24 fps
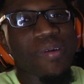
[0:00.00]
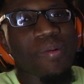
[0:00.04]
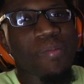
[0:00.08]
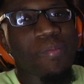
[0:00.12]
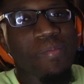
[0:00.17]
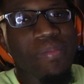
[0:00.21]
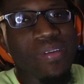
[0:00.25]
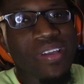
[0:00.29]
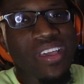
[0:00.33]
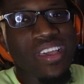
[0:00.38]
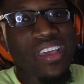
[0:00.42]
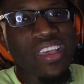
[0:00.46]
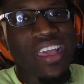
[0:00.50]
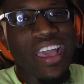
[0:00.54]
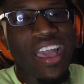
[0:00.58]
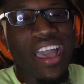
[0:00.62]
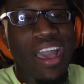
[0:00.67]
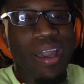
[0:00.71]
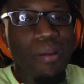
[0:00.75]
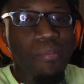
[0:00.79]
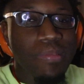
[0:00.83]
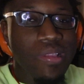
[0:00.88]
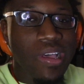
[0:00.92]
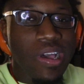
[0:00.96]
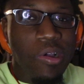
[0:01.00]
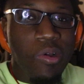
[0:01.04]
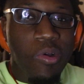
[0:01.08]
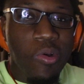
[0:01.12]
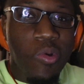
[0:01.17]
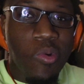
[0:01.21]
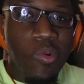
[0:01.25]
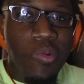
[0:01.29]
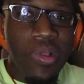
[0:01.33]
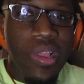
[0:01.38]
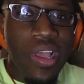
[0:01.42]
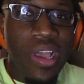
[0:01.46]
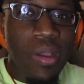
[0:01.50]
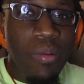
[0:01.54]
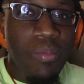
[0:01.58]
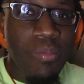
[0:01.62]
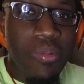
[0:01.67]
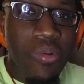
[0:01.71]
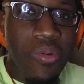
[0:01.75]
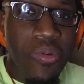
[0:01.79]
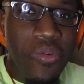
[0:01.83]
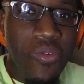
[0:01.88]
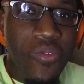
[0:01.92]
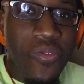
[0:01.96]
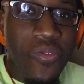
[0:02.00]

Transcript: man, I'm not gonna lie, bro.